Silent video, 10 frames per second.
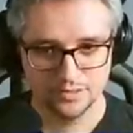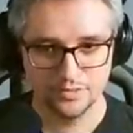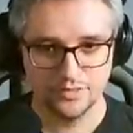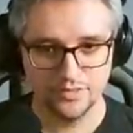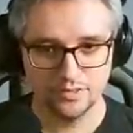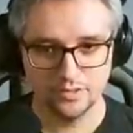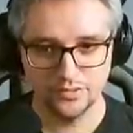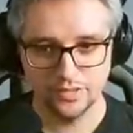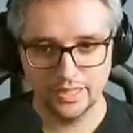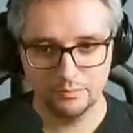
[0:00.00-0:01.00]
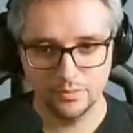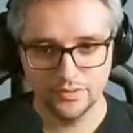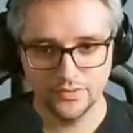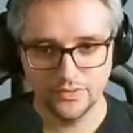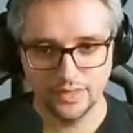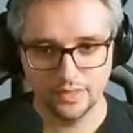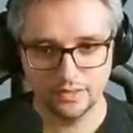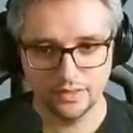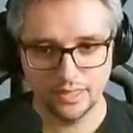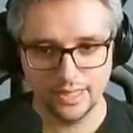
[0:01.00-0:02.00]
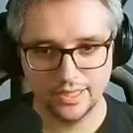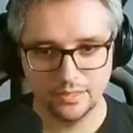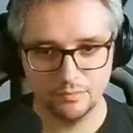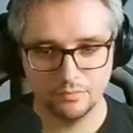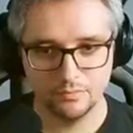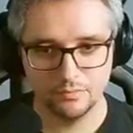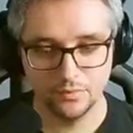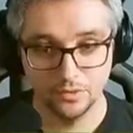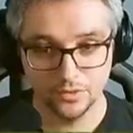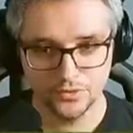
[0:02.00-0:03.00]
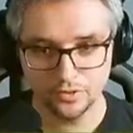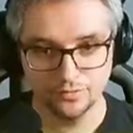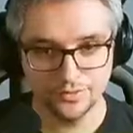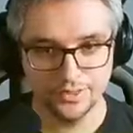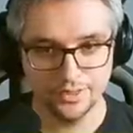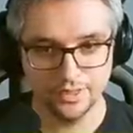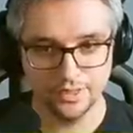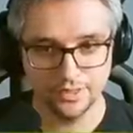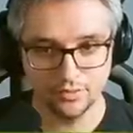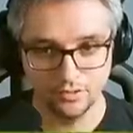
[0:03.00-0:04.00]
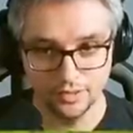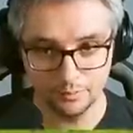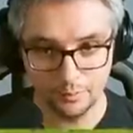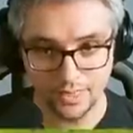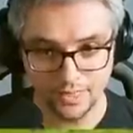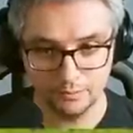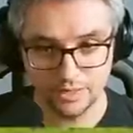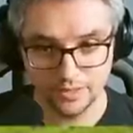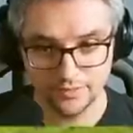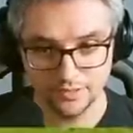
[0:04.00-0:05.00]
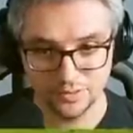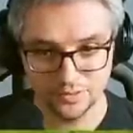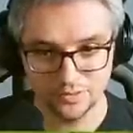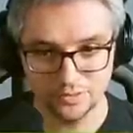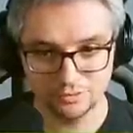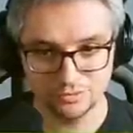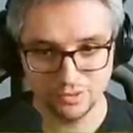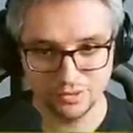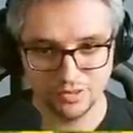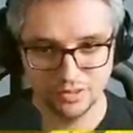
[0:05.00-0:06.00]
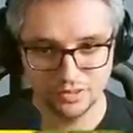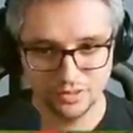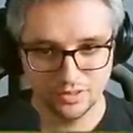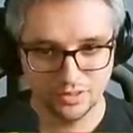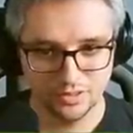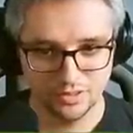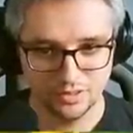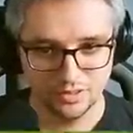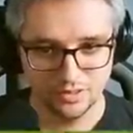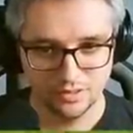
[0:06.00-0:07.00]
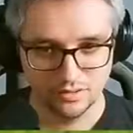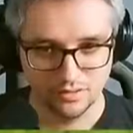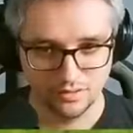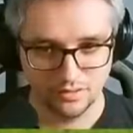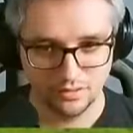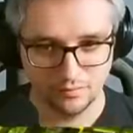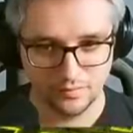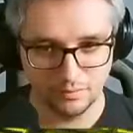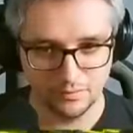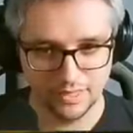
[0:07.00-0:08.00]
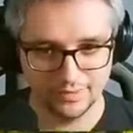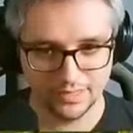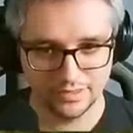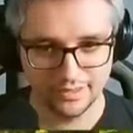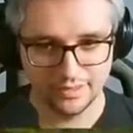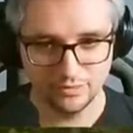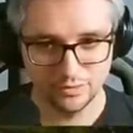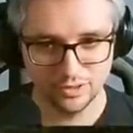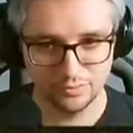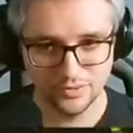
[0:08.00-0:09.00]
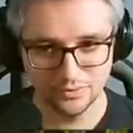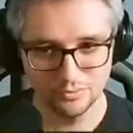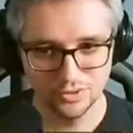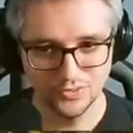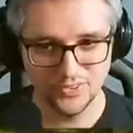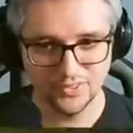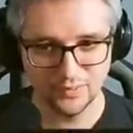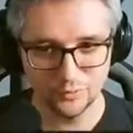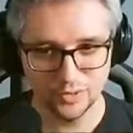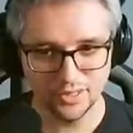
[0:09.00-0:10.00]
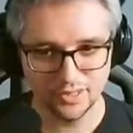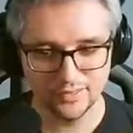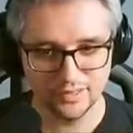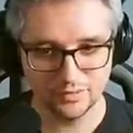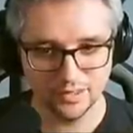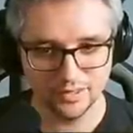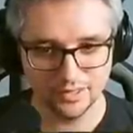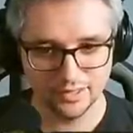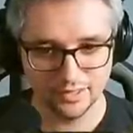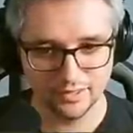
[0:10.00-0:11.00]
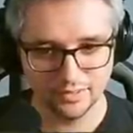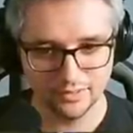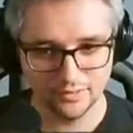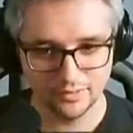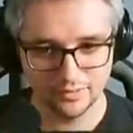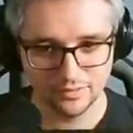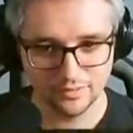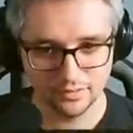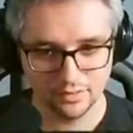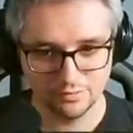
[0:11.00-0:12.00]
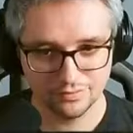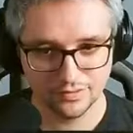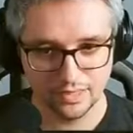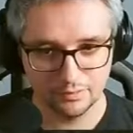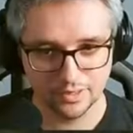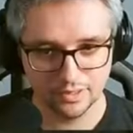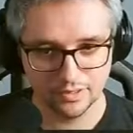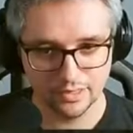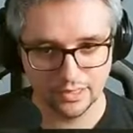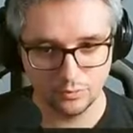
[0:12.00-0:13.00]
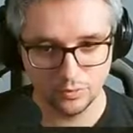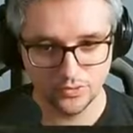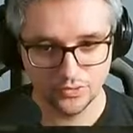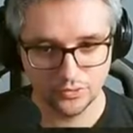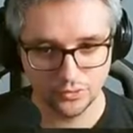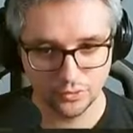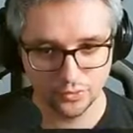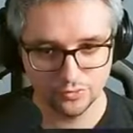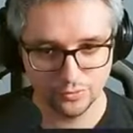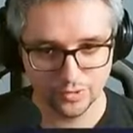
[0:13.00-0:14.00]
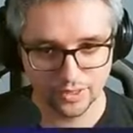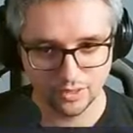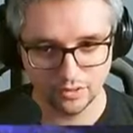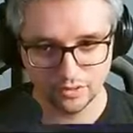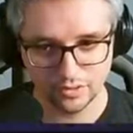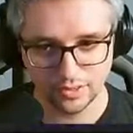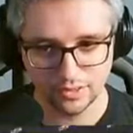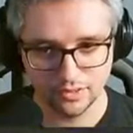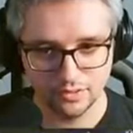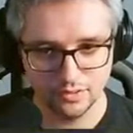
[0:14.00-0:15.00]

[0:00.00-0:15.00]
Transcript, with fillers: crazy. Although I must say, I am not confident at all in my ability to do the frog. Um, I might actually look up his moveset if we get there at like a decent enough timing, and that was so fucking lucky.